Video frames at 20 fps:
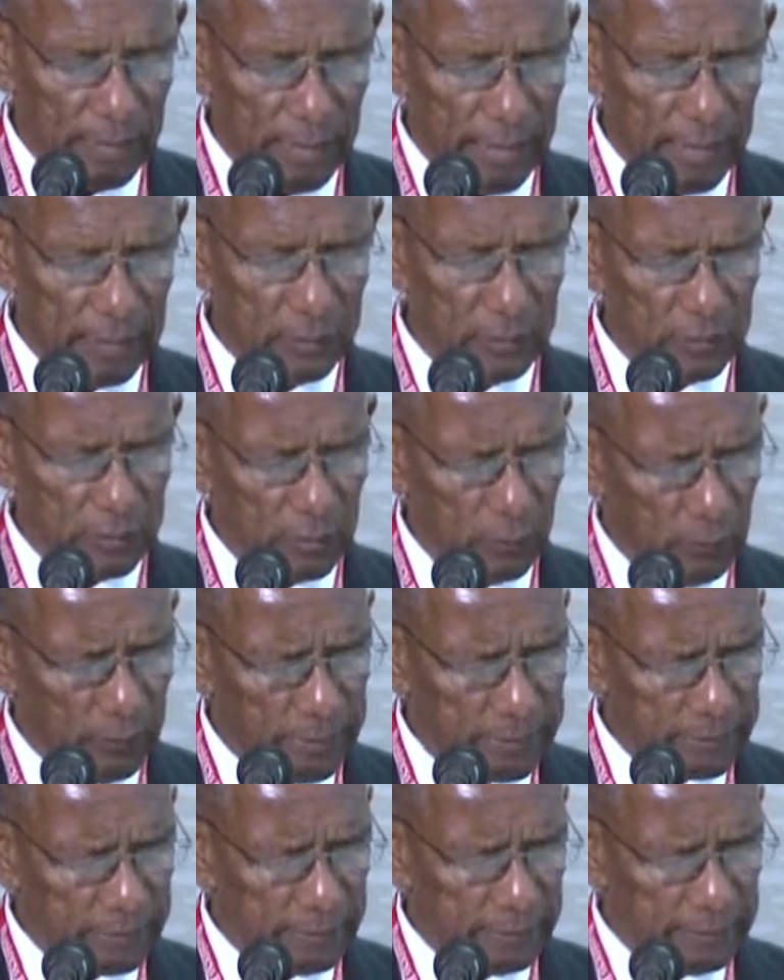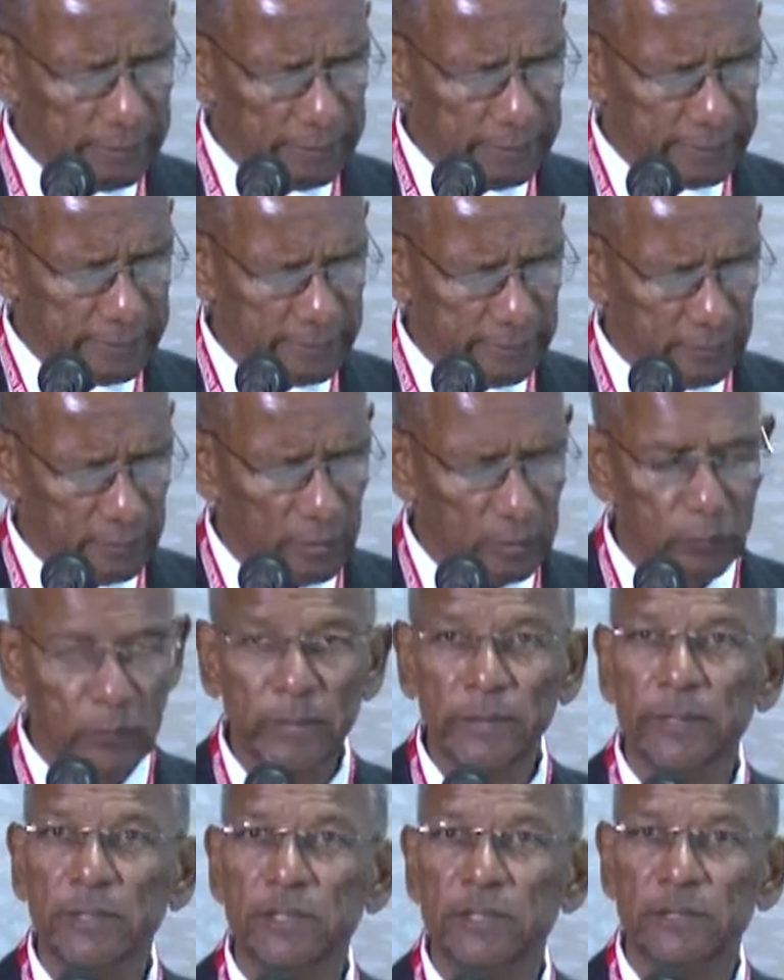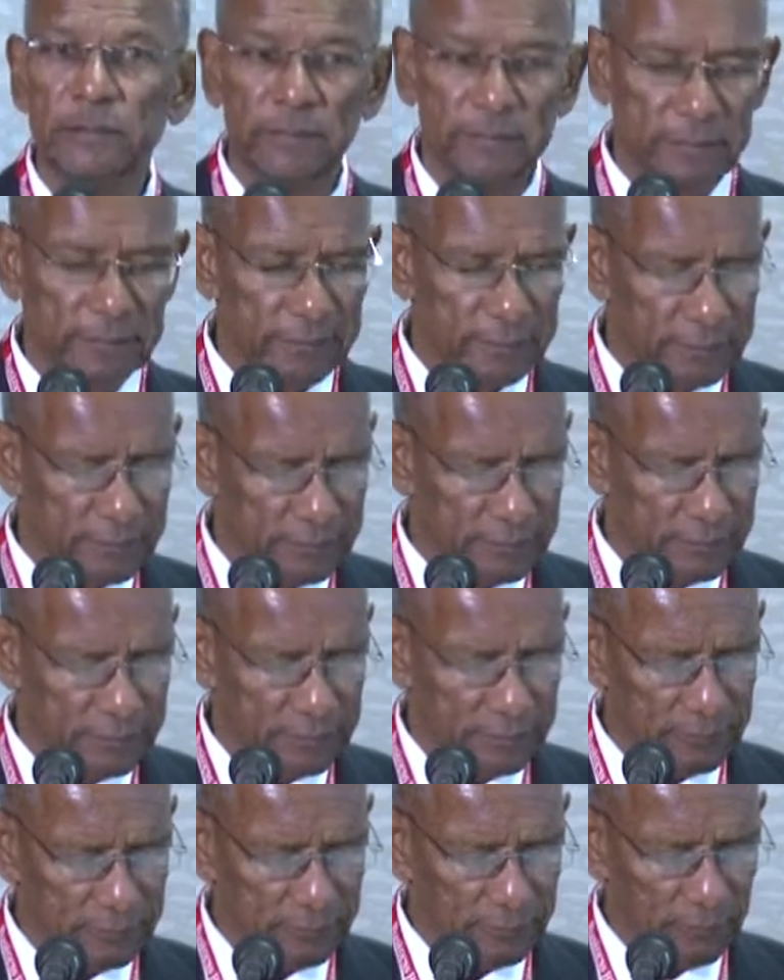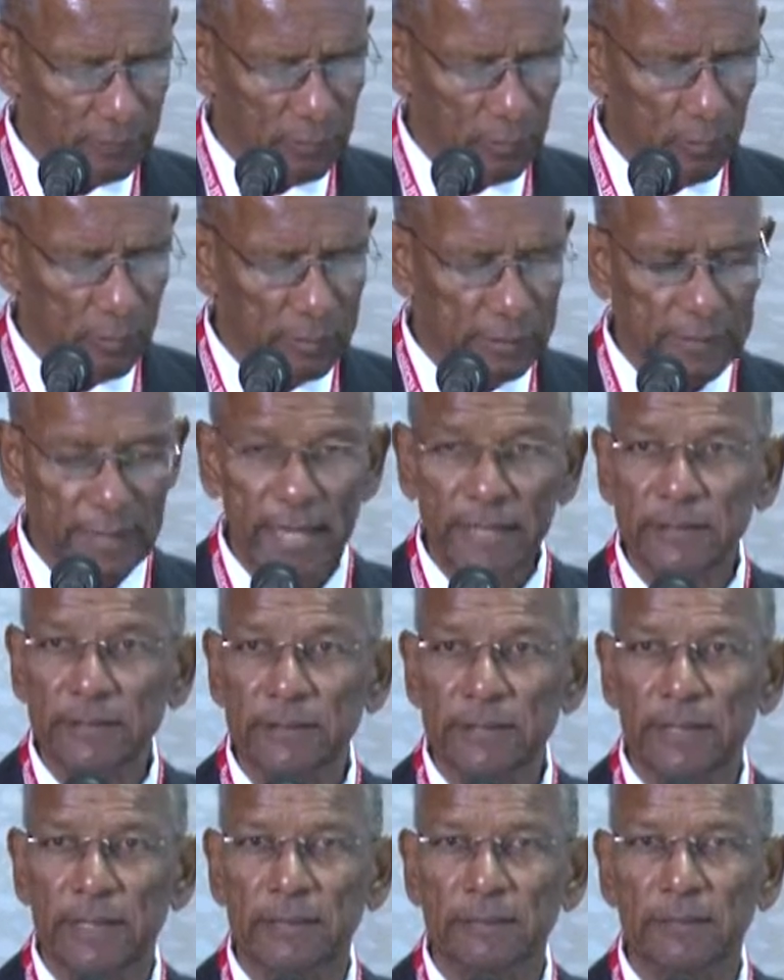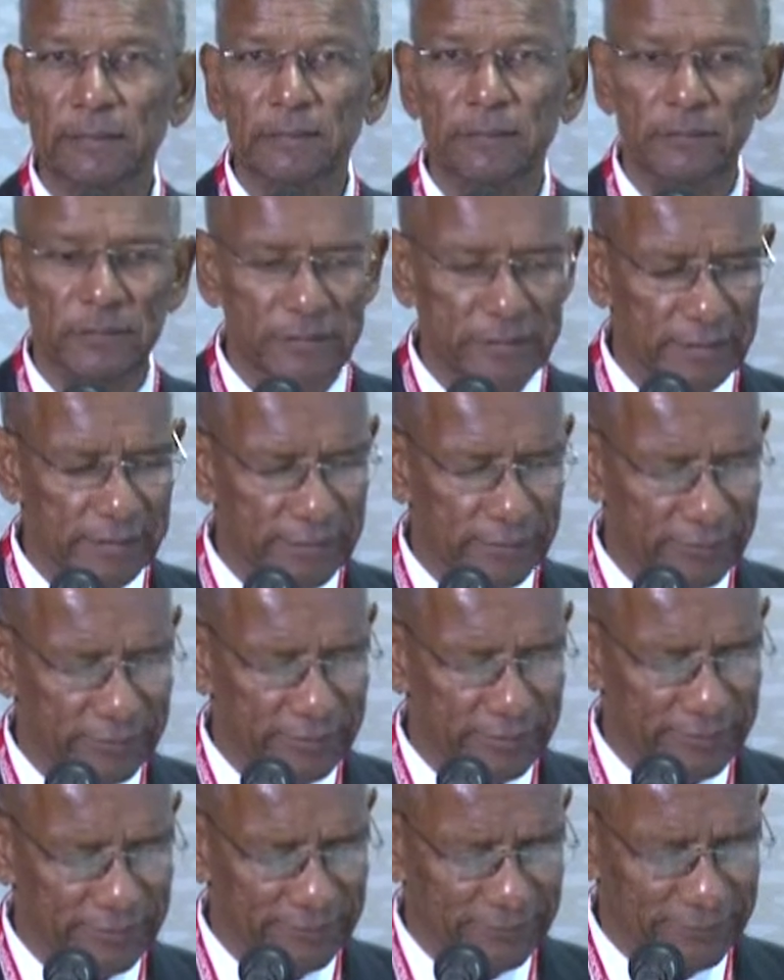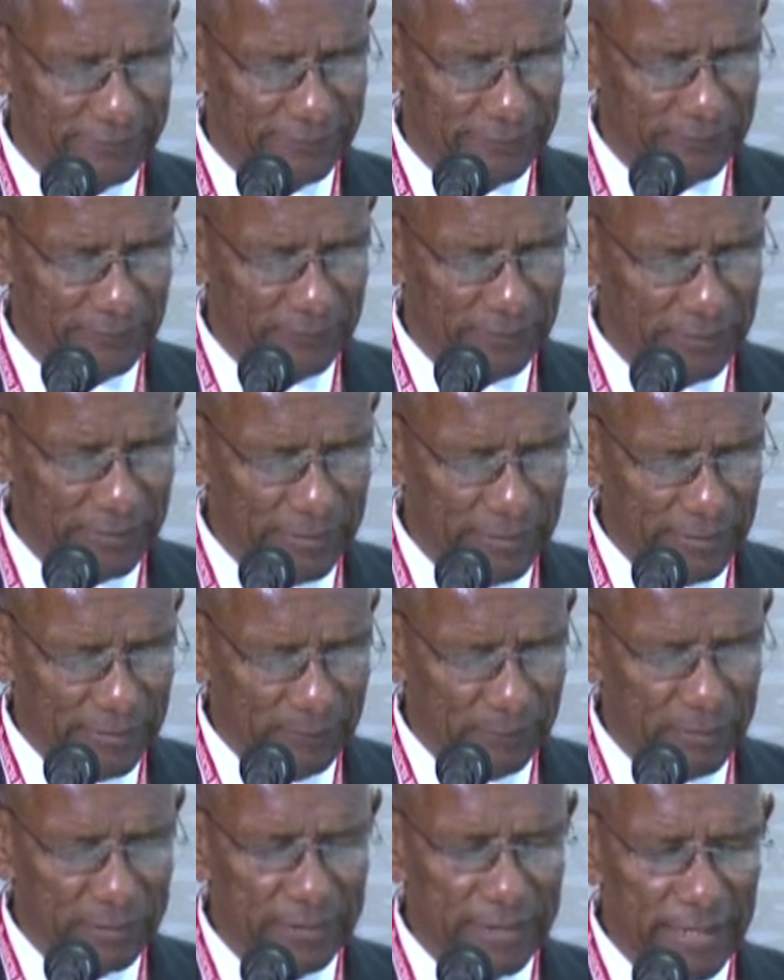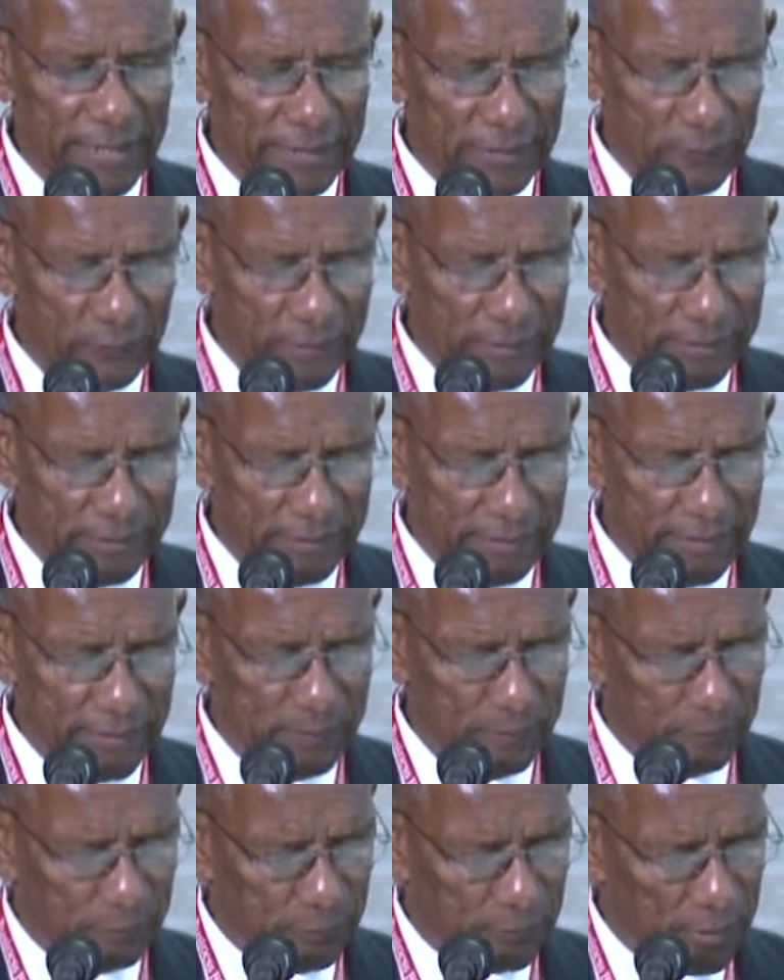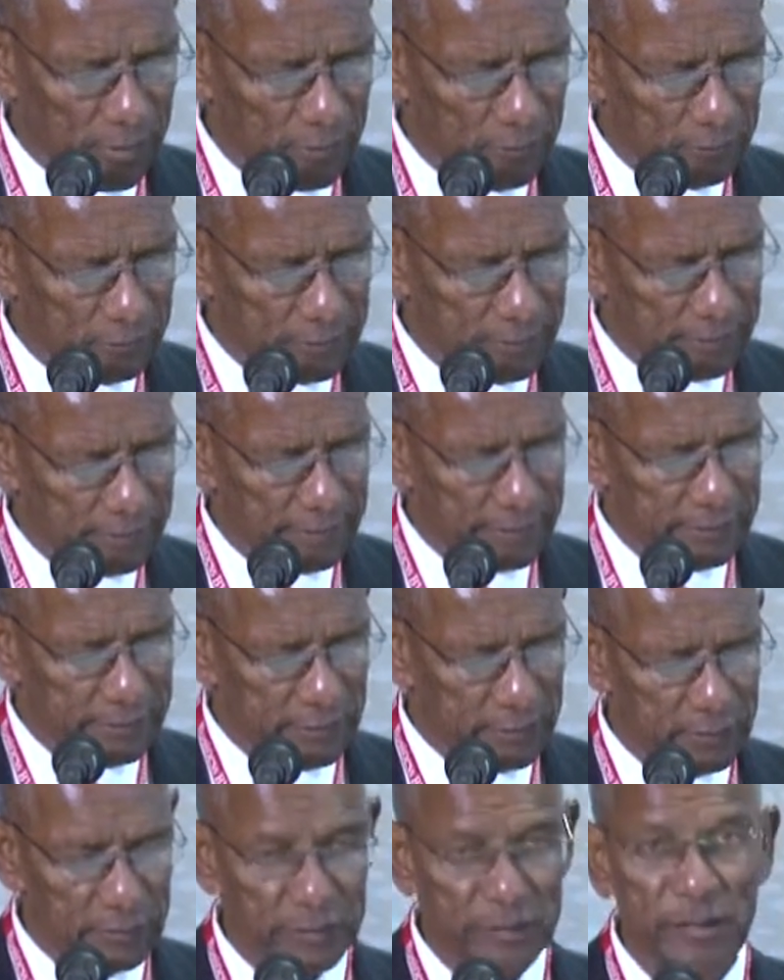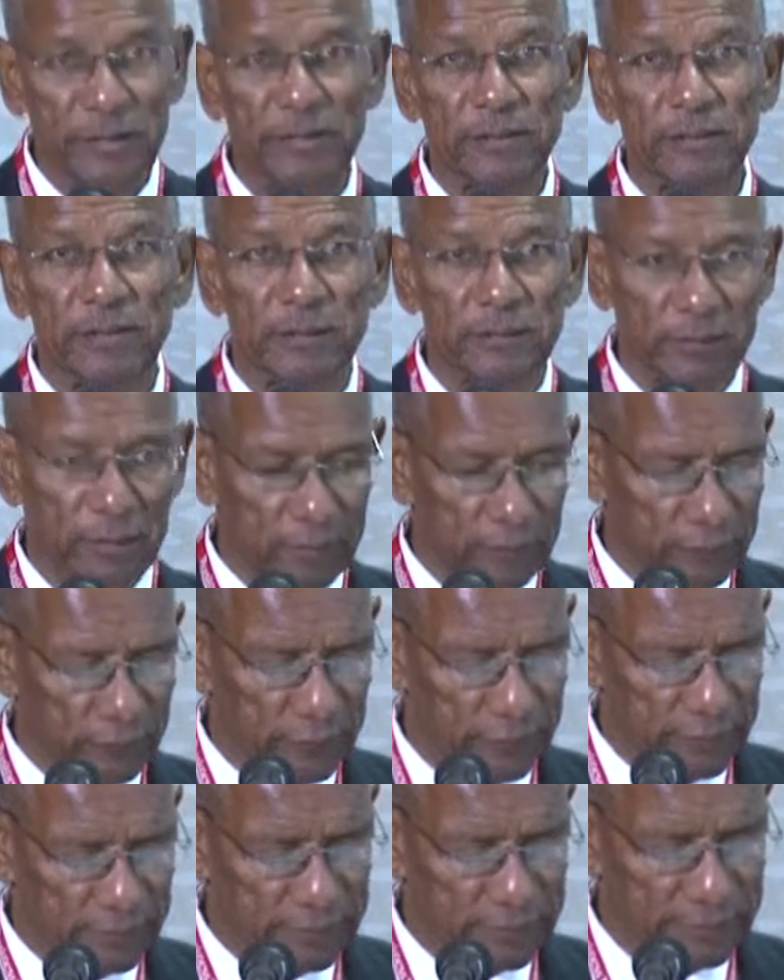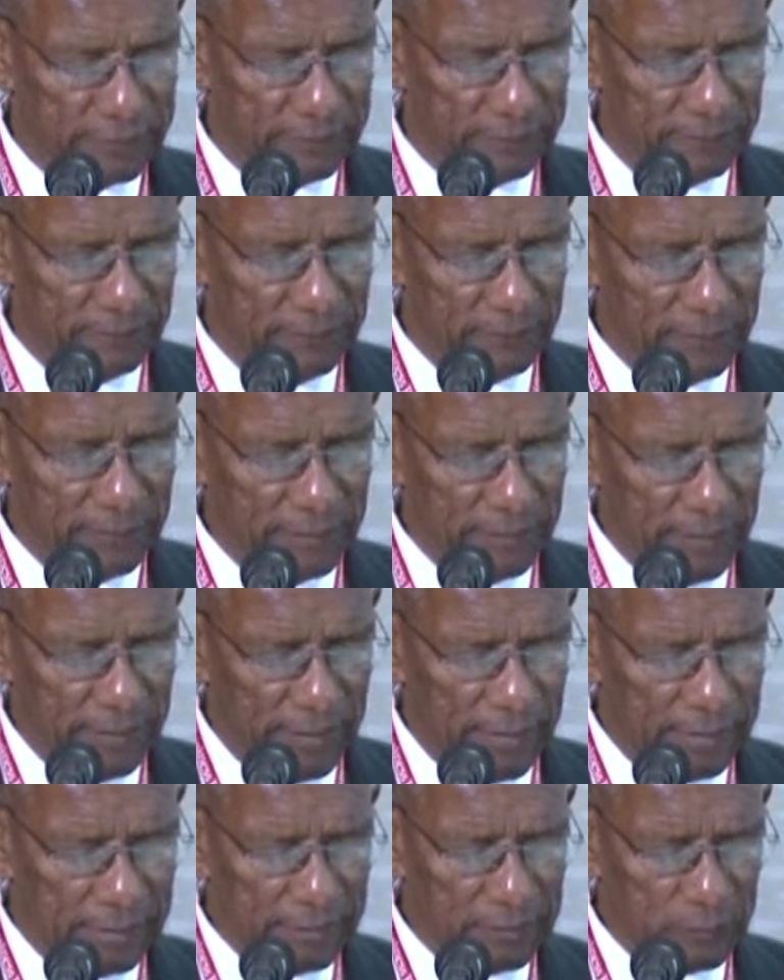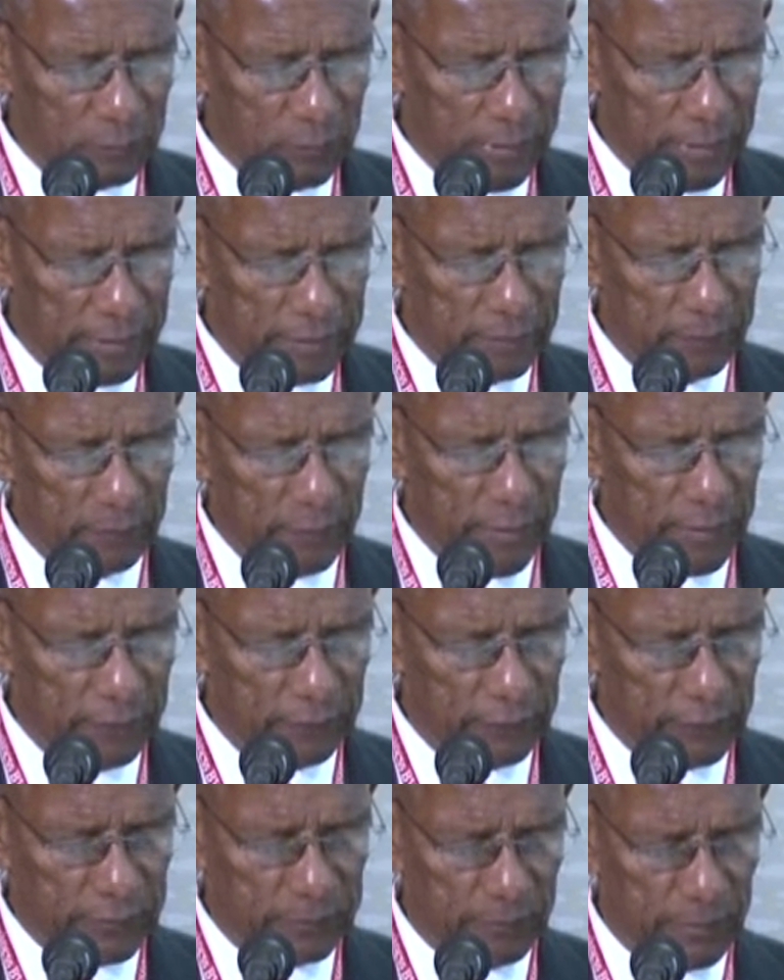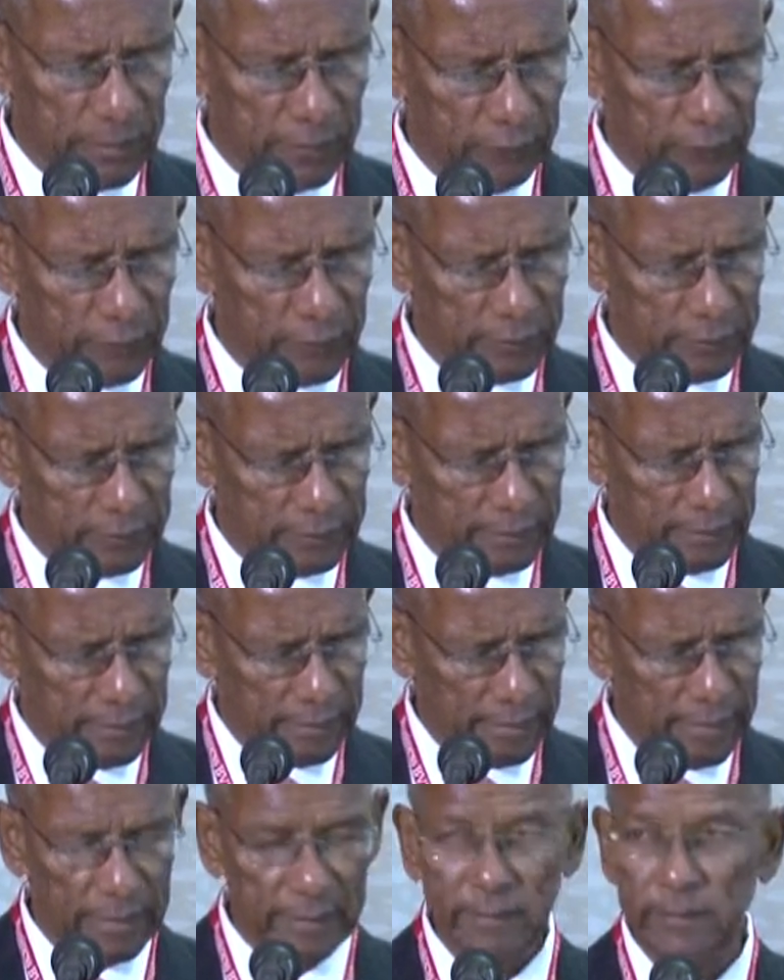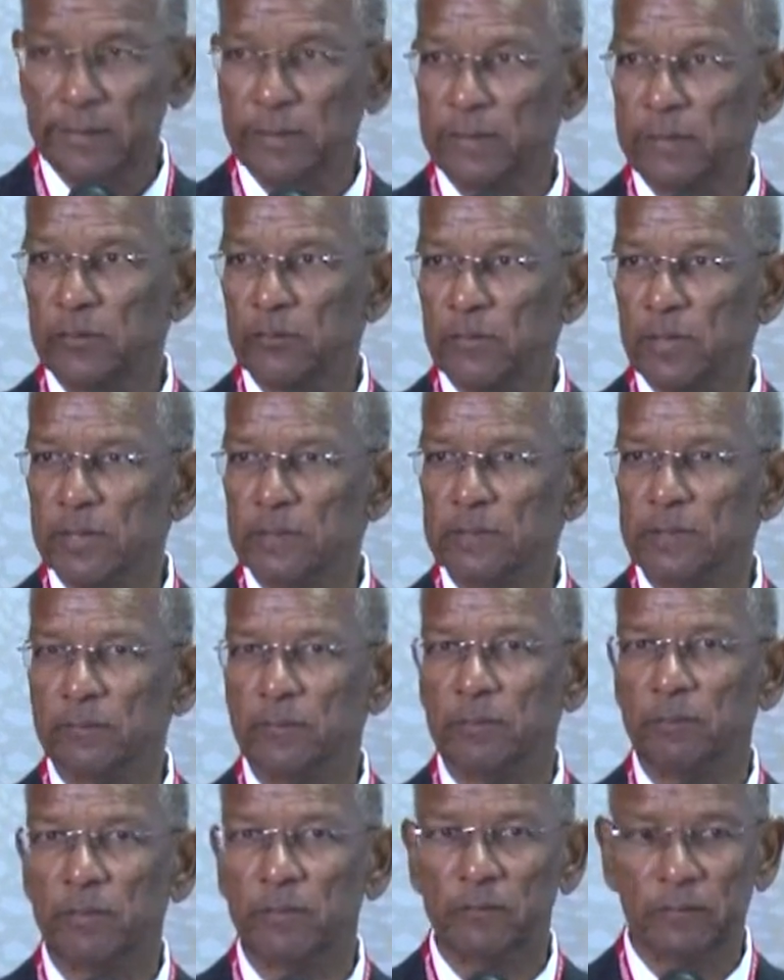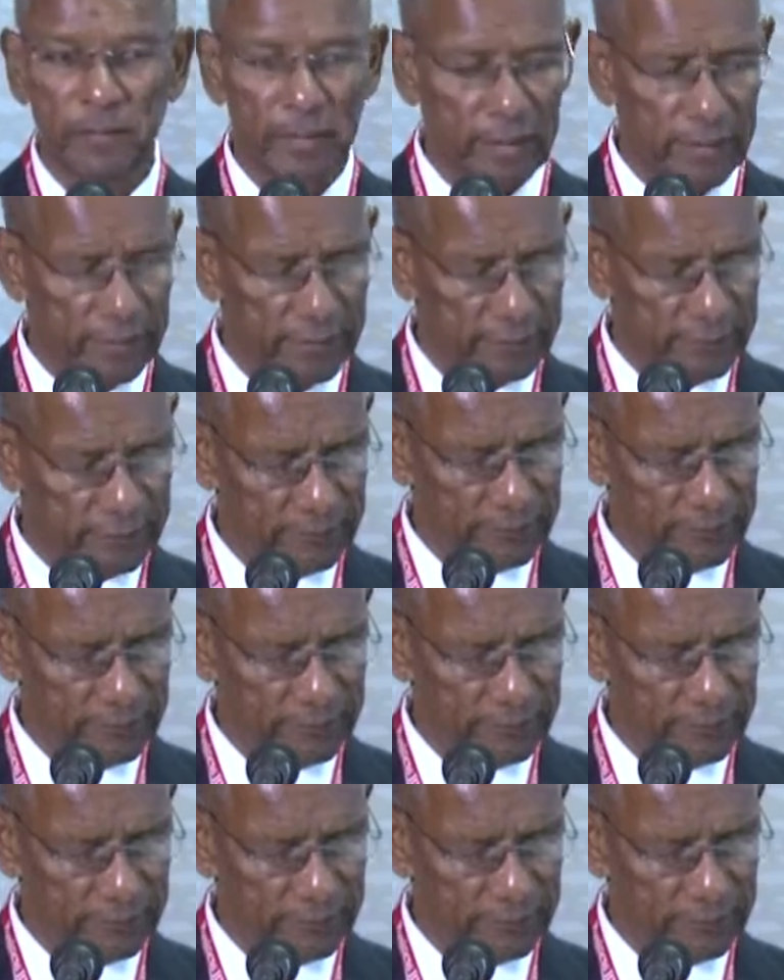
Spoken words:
I don't know whether he is an unwitting genius or an accidental visionary, but either way, I am proud that he undertakes this conference and is wider brand for the benefit and in the interest of the BVI.